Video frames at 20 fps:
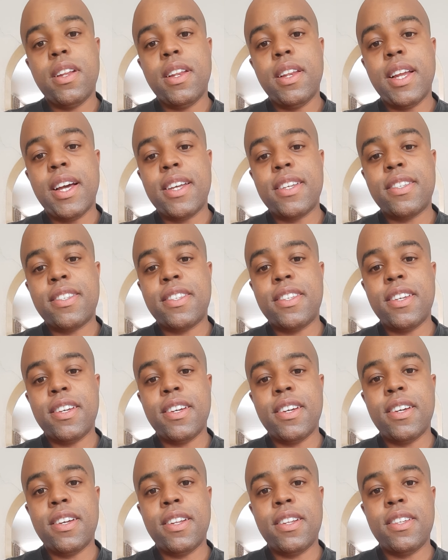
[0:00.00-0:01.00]
last
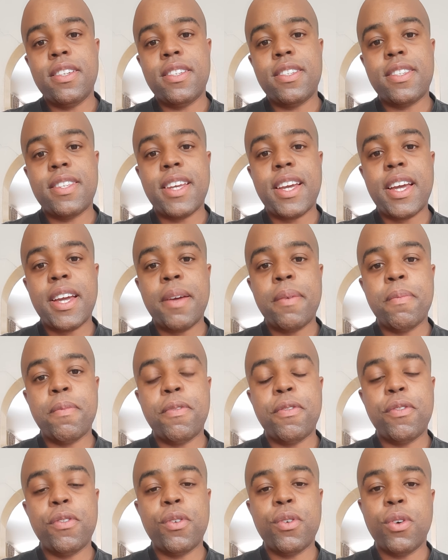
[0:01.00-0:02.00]
year this time
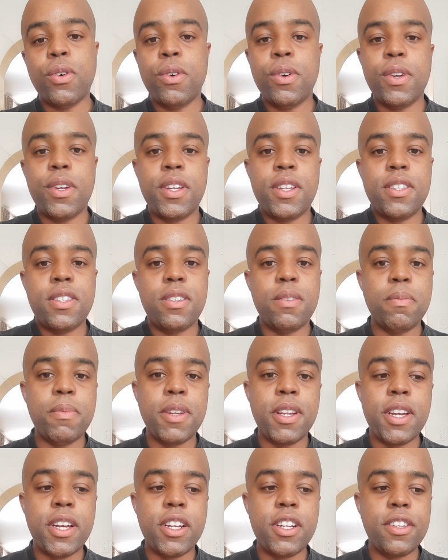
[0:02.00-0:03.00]
for Inter
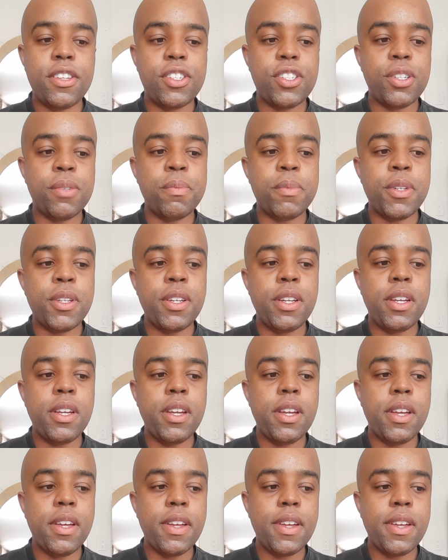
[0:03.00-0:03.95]
Milan in Germany.